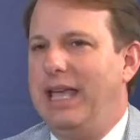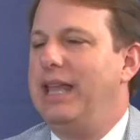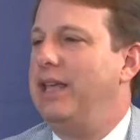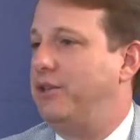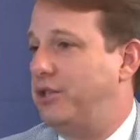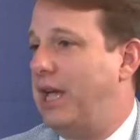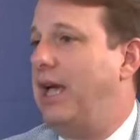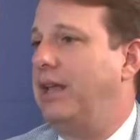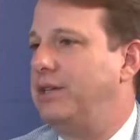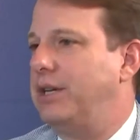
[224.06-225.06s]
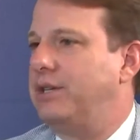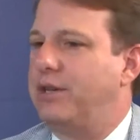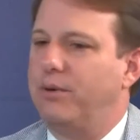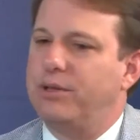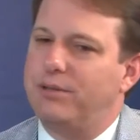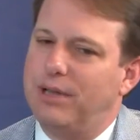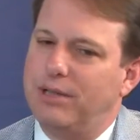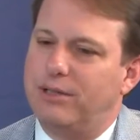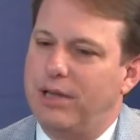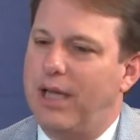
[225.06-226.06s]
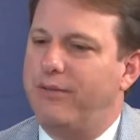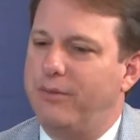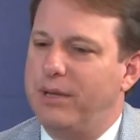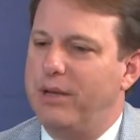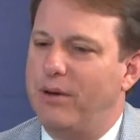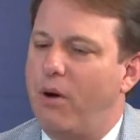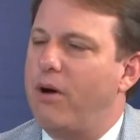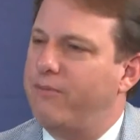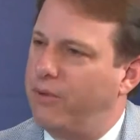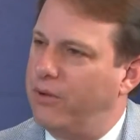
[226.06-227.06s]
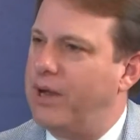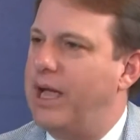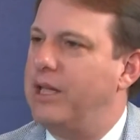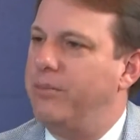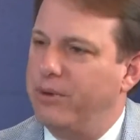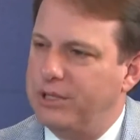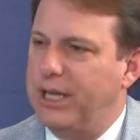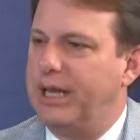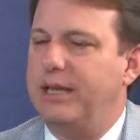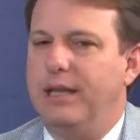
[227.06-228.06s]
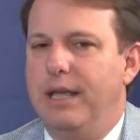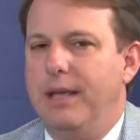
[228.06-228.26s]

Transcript: It is challenging, so you have to be artful on how you present it.